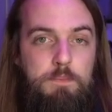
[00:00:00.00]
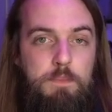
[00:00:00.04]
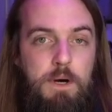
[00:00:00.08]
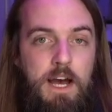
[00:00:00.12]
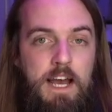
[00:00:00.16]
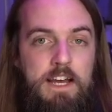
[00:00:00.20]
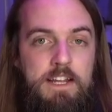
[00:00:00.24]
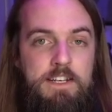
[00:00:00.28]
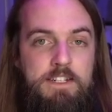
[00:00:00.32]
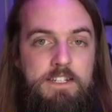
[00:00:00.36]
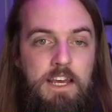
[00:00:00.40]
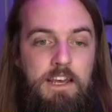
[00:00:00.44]

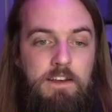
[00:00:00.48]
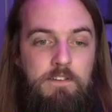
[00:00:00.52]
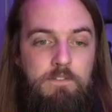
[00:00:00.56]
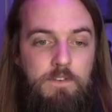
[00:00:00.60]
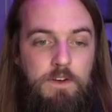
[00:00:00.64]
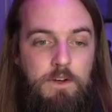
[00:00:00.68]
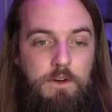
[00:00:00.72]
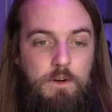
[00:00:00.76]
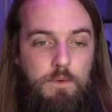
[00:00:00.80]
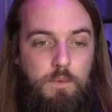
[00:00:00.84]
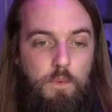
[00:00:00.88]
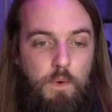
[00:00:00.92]
by a date
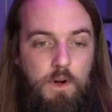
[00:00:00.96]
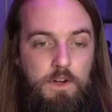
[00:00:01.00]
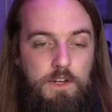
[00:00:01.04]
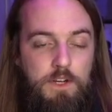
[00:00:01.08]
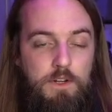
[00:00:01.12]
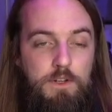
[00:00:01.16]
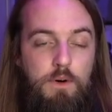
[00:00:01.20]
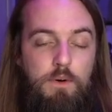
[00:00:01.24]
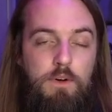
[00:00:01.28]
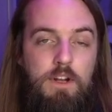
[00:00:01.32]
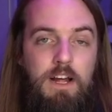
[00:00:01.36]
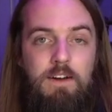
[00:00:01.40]
field where
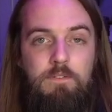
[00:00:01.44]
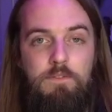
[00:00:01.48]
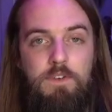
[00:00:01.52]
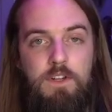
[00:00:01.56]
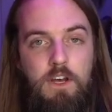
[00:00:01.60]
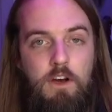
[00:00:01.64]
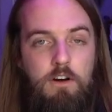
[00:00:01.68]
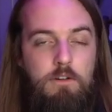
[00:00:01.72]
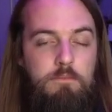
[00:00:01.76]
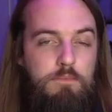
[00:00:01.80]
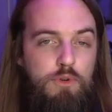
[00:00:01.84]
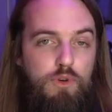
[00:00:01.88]
you don't have to
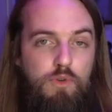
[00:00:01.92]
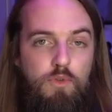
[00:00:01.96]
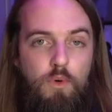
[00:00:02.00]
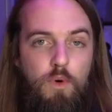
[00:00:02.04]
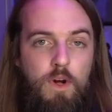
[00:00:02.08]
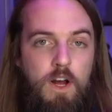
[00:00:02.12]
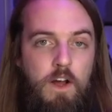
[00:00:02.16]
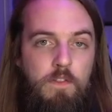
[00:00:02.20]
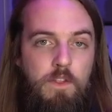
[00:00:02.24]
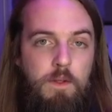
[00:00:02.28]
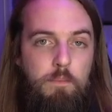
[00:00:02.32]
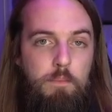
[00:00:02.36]
go move
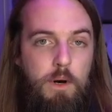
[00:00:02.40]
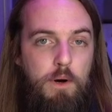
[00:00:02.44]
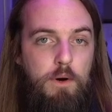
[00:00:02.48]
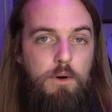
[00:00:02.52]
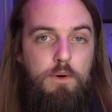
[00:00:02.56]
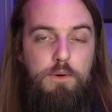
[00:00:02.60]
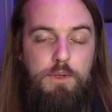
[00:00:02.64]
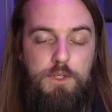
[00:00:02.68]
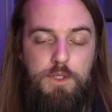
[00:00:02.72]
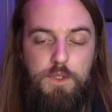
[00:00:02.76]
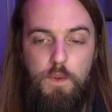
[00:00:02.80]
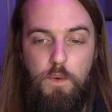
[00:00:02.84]
around the
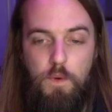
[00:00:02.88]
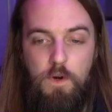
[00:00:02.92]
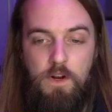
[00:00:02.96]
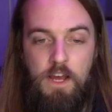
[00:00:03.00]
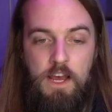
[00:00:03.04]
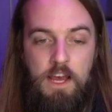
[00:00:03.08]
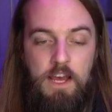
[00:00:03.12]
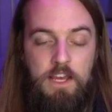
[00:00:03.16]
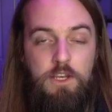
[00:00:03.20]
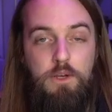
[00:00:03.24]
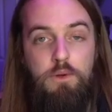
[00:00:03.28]
posts or